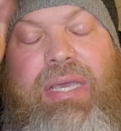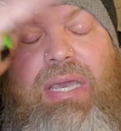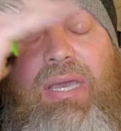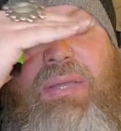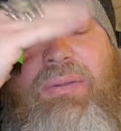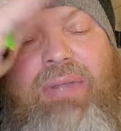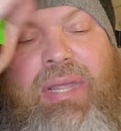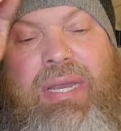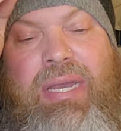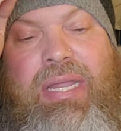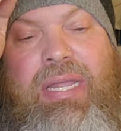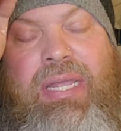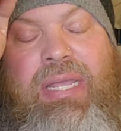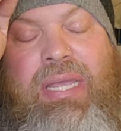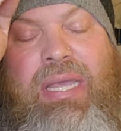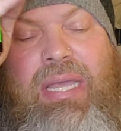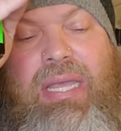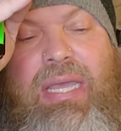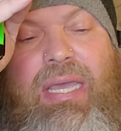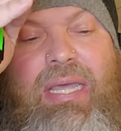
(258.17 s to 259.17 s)

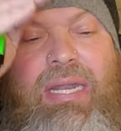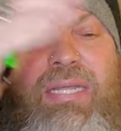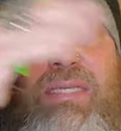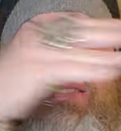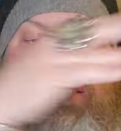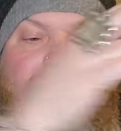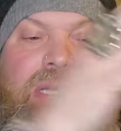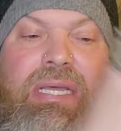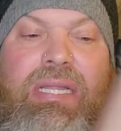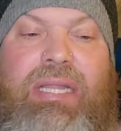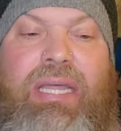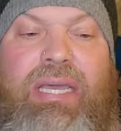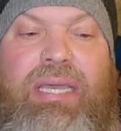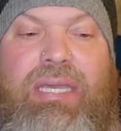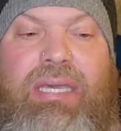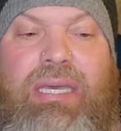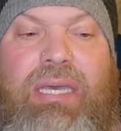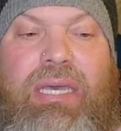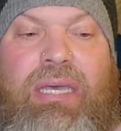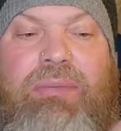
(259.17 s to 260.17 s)
already, and I saw
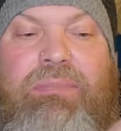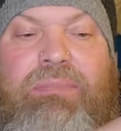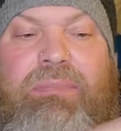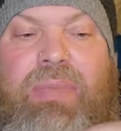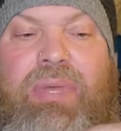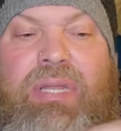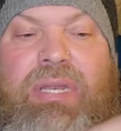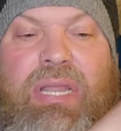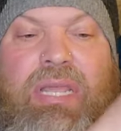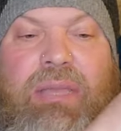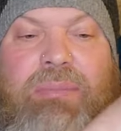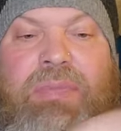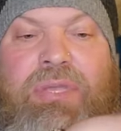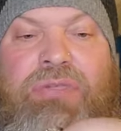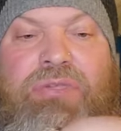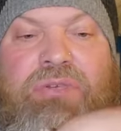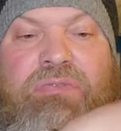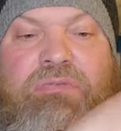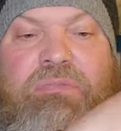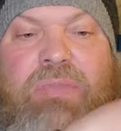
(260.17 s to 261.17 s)
like a, an
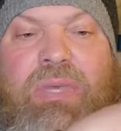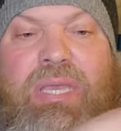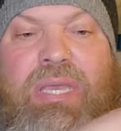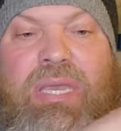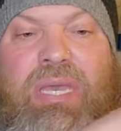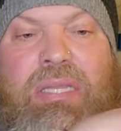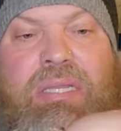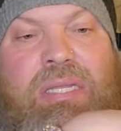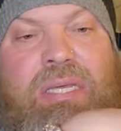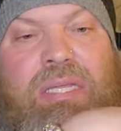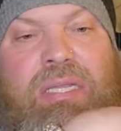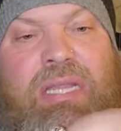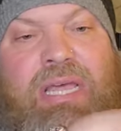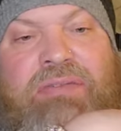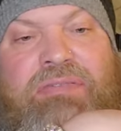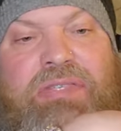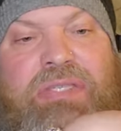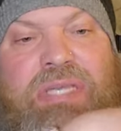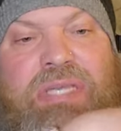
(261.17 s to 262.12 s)
image of me on the left